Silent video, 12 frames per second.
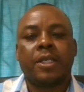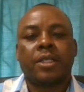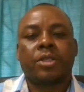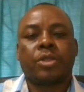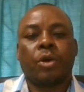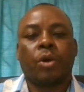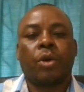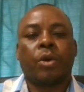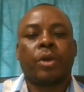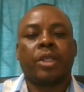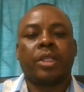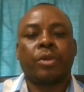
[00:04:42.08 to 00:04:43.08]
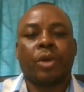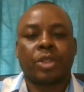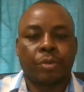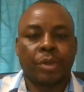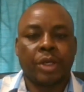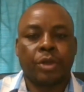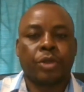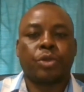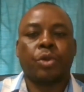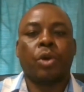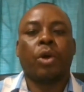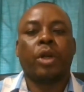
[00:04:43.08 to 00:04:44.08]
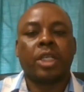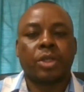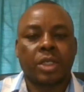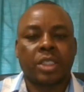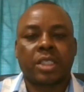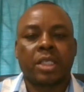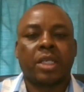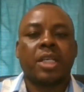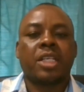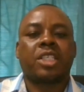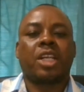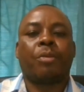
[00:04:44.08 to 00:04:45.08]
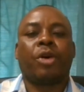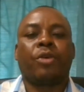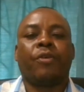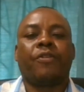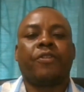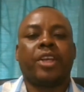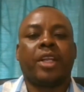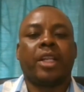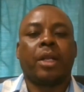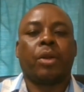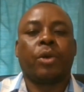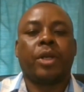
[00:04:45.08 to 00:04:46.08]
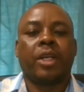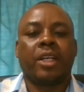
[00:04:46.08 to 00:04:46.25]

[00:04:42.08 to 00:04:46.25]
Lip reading: So he was obedient to God. He was someone who feared the Lord.